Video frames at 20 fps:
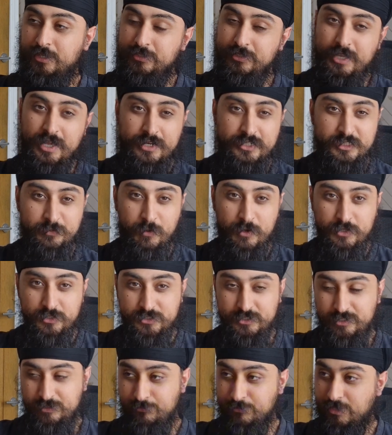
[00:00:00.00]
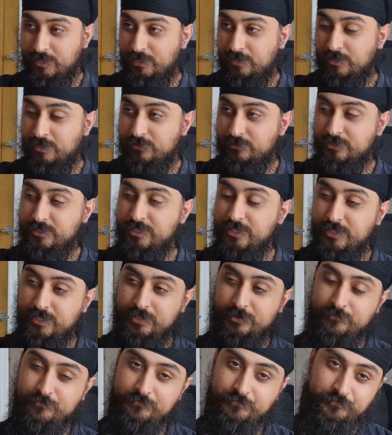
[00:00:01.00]
Yeah, I suppose a lot
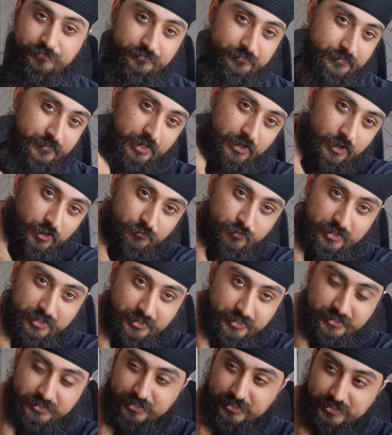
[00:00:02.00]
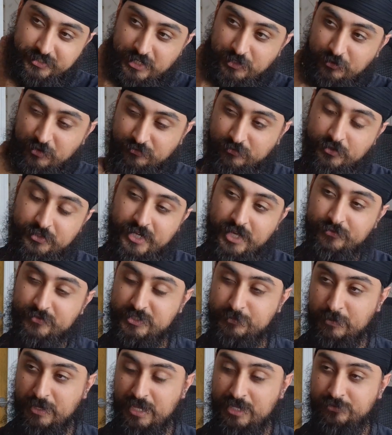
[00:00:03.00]
of religions in general have gone down
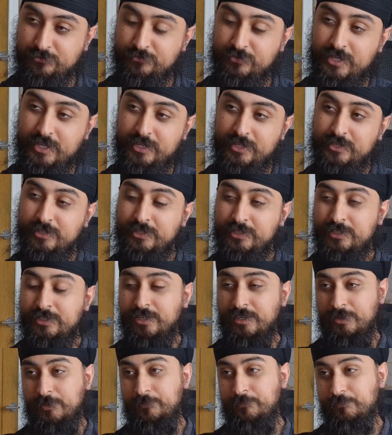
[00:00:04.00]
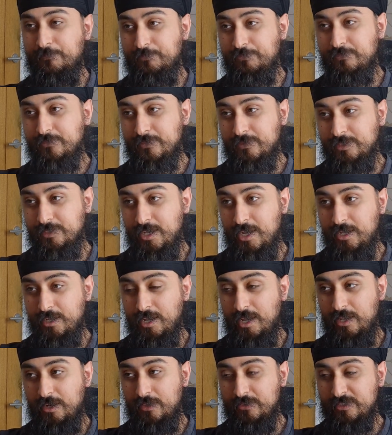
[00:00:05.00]
this path that
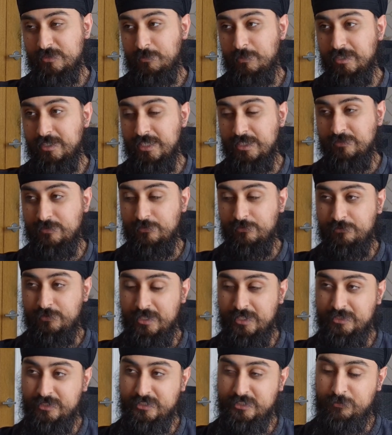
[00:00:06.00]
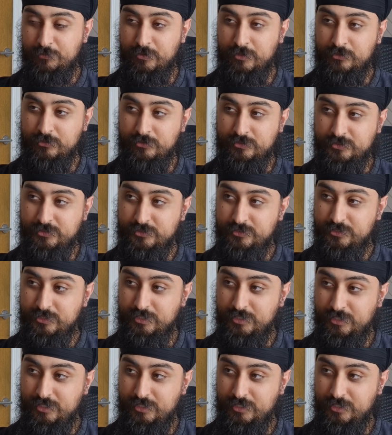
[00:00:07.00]
a lot of this belief and faith, I suppose,